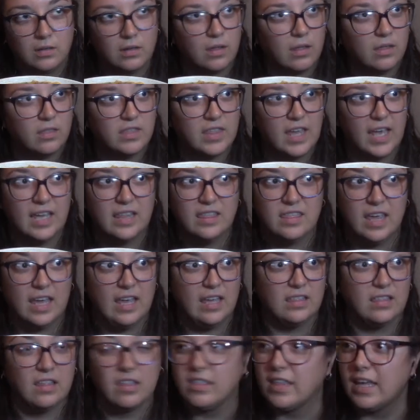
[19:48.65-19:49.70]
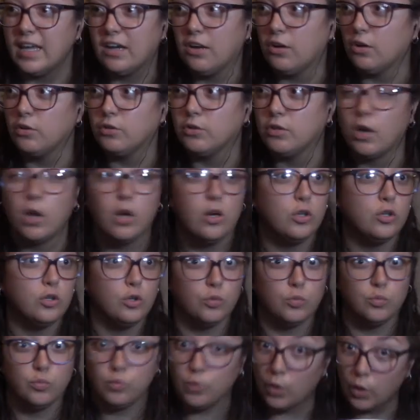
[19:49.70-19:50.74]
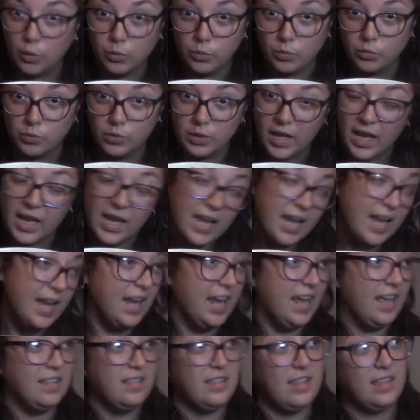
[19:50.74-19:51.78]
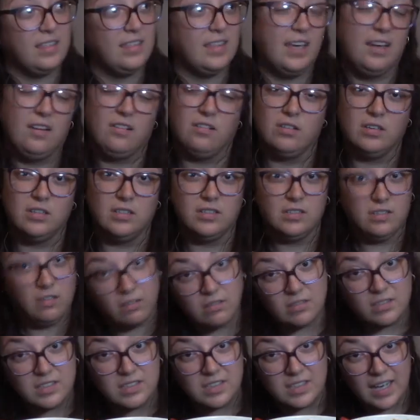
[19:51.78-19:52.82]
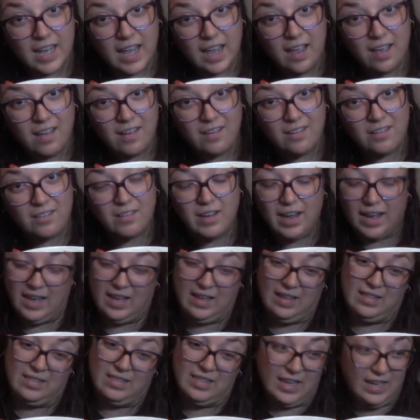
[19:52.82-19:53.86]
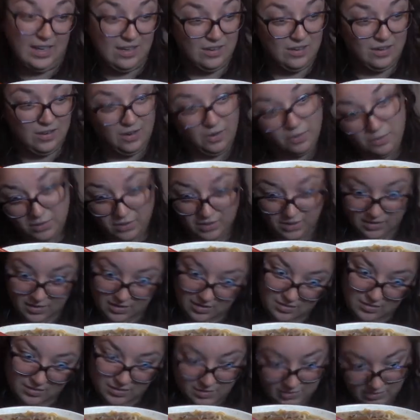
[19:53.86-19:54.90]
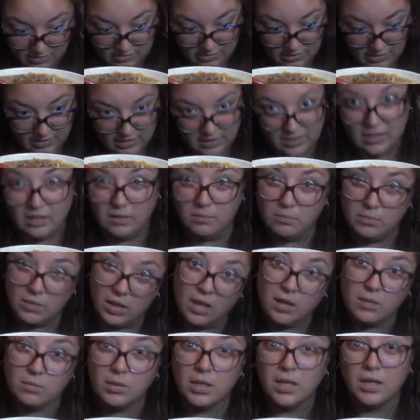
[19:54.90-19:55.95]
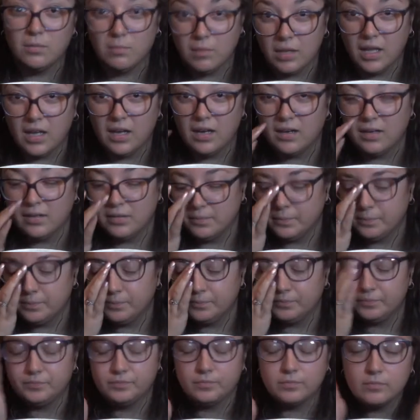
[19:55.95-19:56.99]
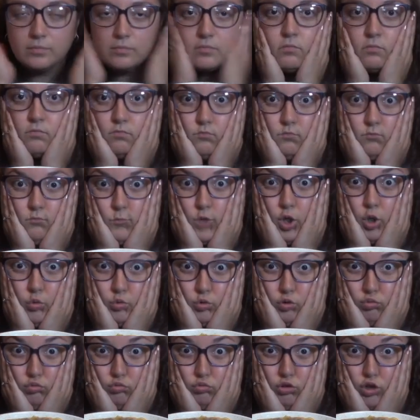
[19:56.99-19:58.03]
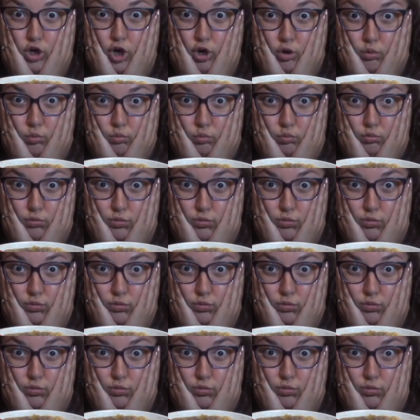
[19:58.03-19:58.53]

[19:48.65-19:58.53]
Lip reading: they think that they are grown and that they are adults now and they know what they're doing and blah blah blah. No, you don't.